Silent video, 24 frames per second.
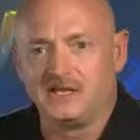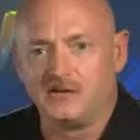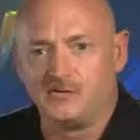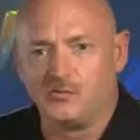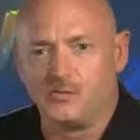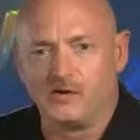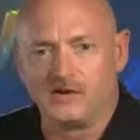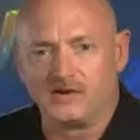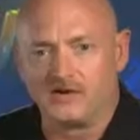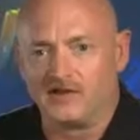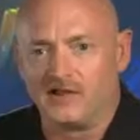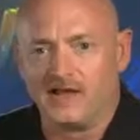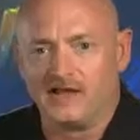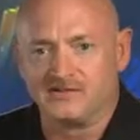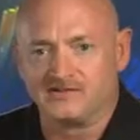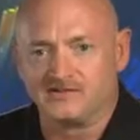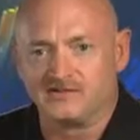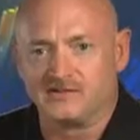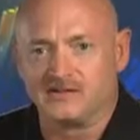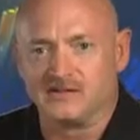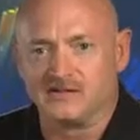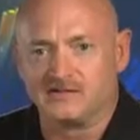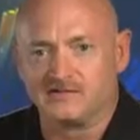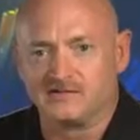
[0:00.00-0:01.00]
being in one
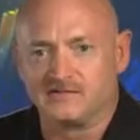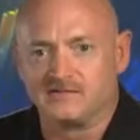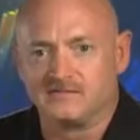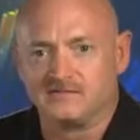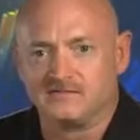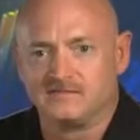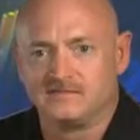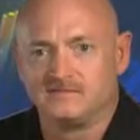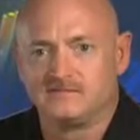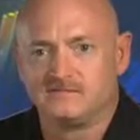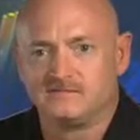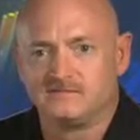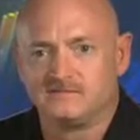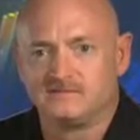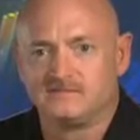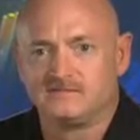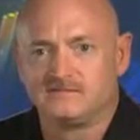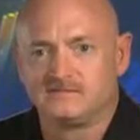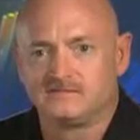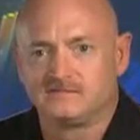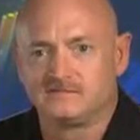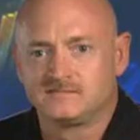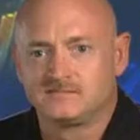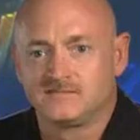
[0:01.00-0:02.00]
class together.
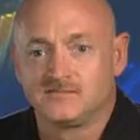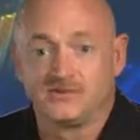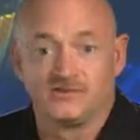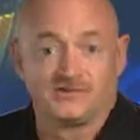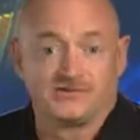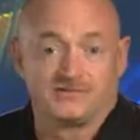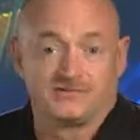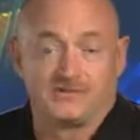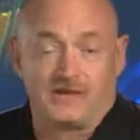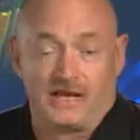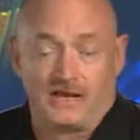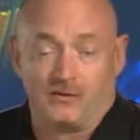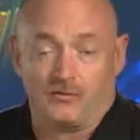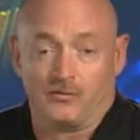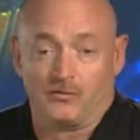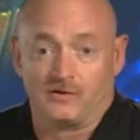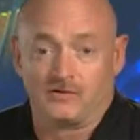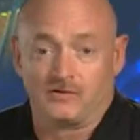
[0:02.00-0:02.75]
Just Spanish.